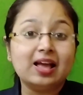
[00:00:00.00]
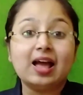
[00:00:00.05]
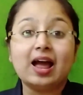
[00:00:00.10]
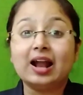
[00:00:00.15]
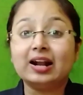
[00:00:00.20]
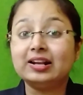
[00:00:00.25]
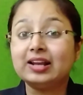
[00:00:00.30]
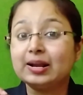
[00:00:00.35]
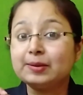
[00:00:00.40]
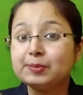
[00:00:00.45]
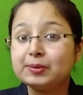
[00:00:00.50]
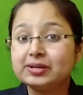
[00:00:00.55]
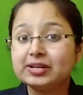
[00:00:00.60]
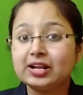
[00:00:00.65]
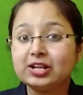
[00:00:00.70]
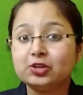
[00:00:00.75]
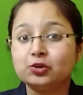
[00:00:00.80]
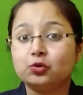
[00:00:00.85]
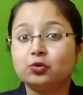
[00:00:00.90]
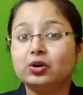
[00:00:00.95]
And let me
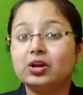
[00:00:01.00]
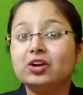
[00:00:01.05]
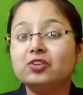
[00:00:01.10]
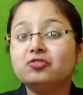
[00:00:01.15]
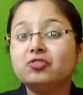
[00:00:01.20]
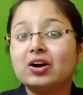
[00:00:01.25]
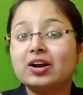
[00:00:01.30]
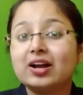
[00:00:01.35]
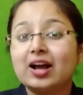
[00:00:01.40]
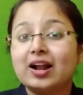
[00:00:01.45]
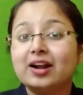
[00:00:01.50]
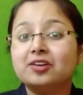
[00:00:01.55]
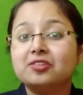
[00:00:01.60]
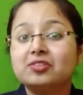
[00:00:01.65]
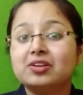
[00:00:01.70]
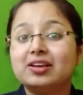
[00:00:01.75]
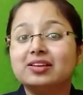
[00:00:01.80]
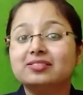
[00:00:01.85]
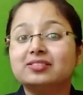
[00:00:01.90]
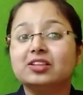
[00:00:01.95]
tell you, if a
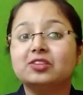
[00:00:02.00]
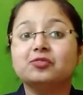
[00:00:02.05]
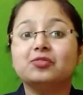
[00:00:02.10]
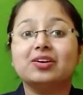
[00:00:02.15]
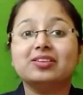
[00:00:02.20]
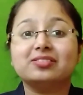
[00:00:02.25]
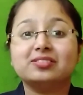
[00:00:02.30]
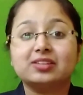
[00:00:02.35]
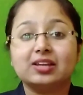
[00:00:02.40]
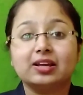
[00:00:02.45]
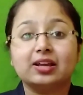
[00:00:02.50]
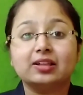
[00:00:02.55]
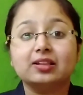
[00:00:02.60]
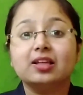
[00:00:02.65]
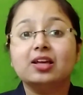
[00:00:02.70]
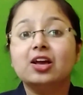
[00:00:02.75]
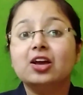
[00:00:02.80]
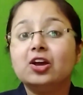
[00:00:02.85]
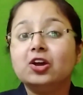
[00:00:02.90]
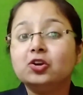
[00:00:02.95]
country is investing in
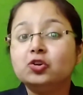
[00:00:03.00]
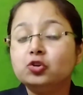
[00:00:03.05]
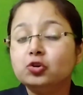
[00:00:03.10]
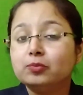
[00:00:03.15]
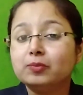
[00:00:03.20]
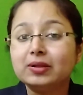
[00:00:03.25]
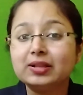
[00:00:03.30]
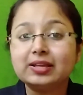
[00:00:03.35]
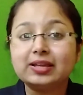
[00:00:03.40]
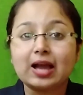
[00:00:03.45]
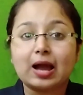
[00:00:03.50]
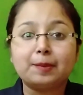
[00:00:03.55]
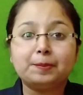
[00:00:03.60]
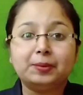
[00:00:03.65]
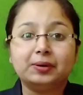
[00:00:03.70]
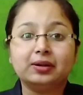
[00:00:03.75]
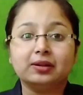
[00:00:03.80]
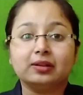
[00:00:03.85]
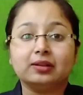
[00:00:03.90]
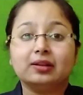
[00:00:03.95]
human
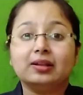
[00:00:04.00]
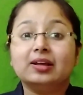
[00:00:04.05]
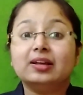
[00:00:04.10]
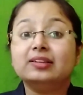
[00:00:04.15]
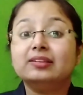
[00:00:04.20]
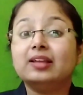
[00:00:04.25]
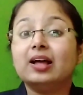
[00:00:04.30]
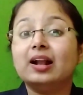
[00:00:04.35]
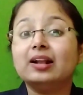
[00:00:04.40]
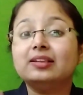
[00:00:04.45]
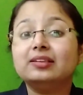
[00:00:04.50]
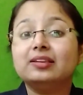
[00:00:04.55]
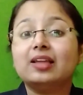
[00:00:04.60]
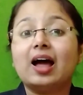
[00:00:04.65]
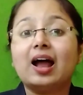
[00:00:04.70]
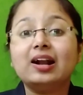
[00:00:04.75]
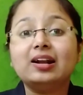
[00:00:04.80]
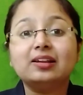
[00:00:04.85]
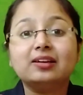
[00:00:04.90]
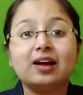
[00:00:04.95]
capital, then
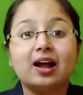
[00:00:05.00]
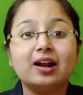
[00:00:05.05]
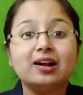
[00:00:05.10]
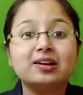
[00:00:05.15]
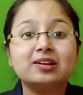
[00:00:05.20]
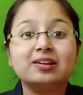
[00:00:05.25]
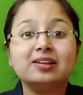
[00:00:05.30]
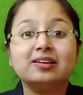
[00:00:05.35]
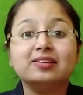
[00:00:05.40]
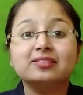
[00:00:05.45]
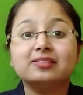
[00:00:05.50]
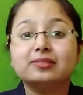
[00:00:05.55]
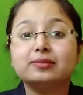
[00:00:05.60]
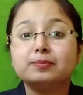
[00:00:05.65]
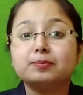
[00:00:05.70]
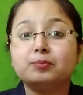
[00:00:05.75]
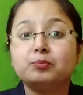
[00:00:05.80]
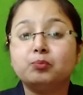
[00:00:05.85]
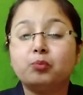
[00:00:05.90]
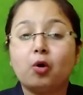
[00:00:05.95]
that country is
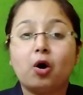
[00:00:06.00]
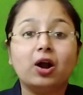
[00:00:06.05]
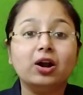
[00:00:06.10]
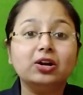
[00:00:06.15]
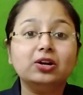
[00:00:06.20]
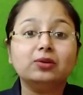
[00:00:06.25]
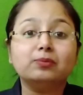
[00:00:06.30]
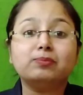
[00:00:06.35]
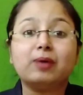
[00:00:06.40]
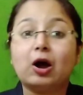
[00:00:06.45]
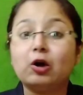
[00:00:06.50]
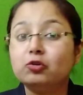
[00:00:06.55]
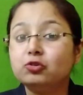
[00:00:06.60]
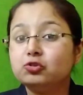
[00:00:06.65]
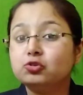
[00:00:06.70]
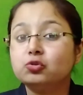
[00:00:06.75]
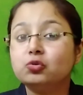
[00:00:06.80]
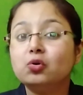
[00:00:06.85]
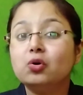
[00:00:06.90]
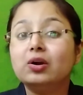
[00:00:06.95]
bound
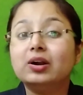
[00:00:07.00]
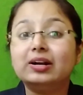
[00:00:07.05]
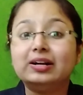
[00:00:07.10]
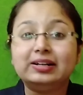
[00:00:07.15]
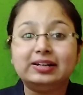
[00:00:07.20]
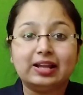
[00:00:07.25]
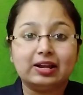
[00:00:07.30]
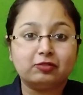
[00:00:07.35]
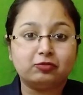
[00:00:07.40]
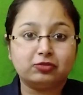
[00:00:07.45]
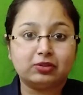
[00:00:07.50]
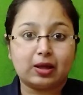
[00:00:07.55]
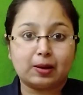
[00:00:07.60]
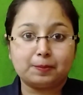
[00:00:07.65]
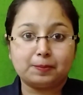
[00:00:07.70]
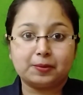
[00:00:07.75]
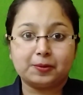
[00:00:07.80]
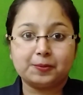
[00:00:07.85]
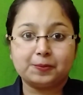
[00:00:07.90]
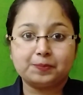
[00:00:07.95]
to
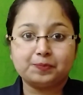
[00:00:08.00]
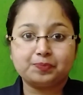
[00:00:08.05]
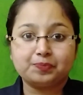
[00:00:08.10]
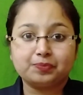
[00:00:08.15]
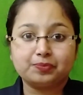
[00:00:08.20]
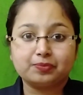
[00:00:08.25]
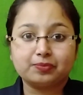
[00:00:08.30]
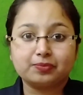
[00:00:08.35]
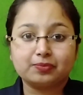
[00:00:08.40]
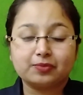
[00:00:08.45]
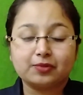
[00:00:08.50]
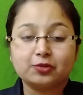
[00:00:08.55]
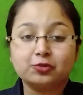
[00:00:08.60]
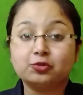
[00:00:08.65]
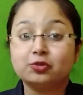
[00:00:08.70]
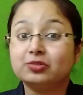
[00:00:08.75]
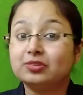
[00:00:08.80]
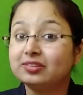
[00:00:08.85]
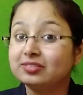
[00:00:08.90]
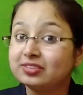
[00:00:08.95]
develop.
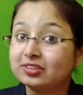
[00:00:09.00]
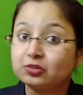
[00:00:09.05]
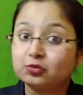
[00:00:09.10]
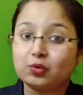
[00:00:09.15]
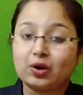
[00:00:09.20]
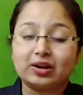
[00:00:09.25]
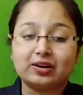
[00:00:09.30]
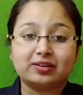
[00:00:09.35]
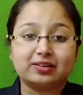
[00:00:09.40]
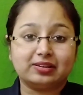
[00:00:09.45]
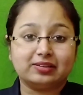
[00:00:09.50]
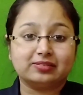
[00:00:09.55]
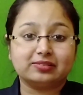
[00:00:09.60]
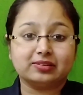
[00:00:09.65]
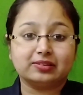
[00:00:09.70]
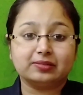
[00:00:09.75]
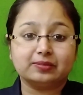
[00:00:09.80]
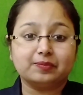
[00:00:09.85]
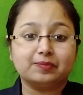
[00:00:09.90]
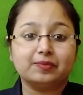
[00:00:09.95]
So this is one reason.